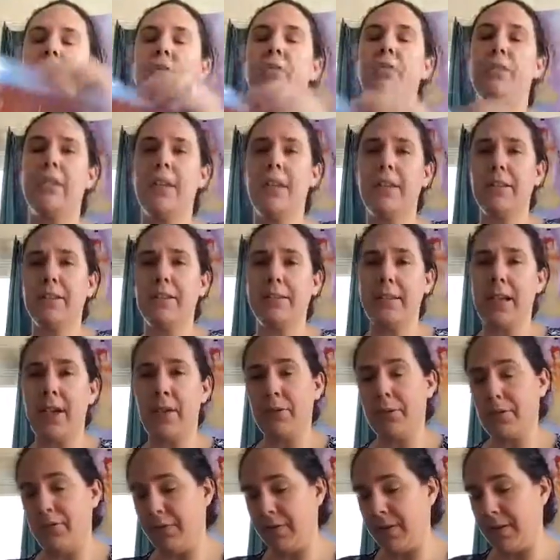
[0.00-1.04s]
So I'll take this
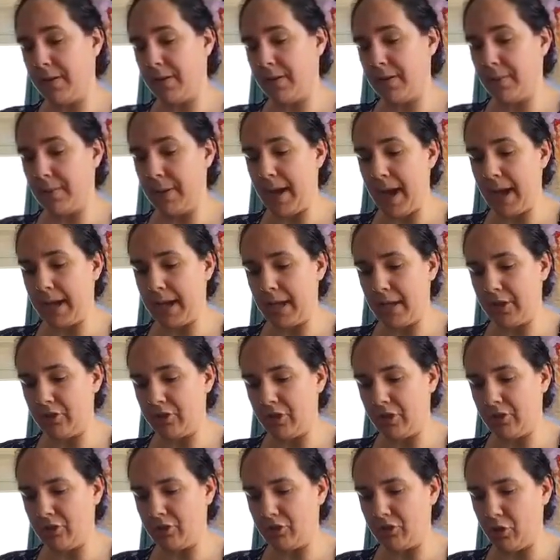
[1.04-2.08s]
out of the package
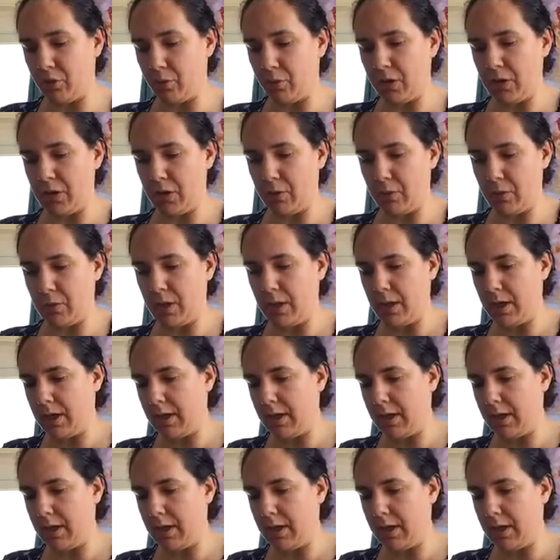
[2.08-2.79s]
and show you.